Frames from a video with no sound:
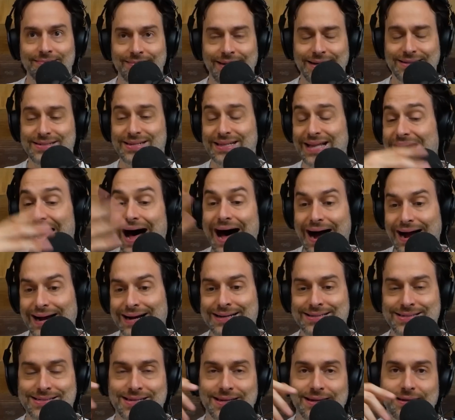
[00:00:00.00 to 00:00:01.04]
That's
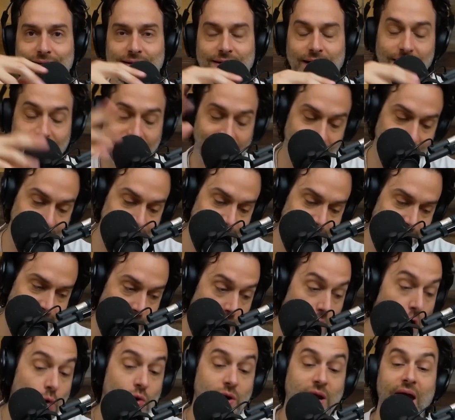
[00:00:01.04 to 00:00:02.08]
lox. All right.
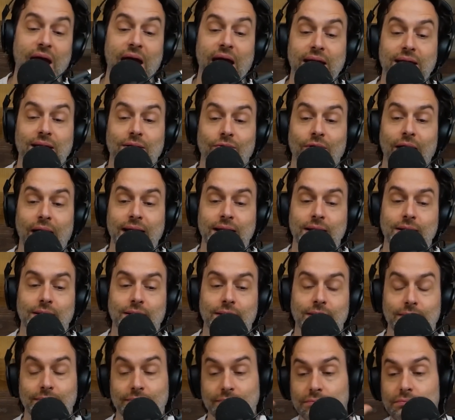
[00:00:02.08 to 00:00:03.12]
Okay, right?
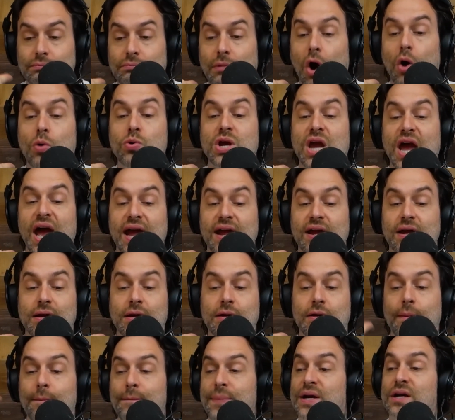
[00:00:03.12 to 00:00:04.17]
Okay.
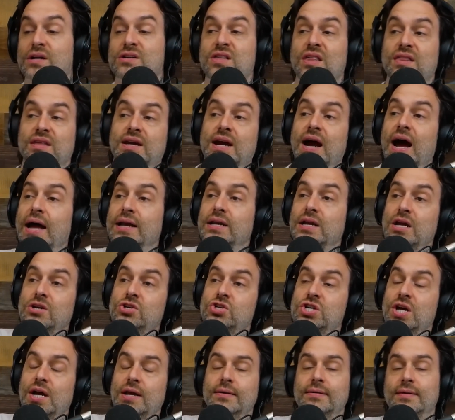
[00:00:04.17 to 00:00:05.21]
Because of the Kanye
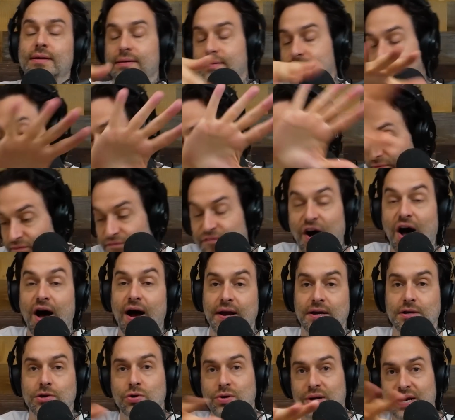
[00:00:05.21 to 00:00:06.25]
shit,
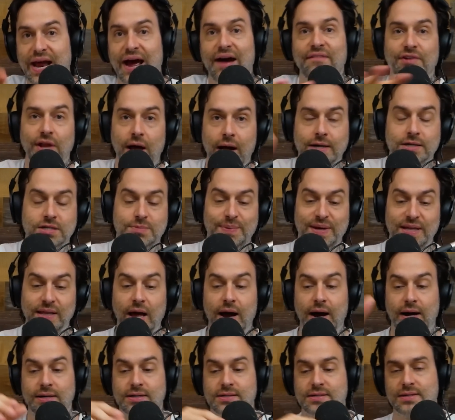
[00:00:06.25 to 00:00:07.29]
fine. You can have lox be
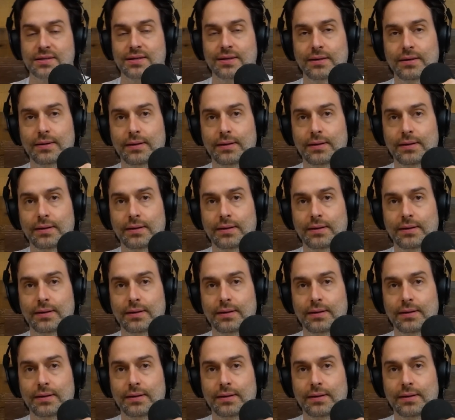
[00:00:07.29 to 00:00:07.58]
lox.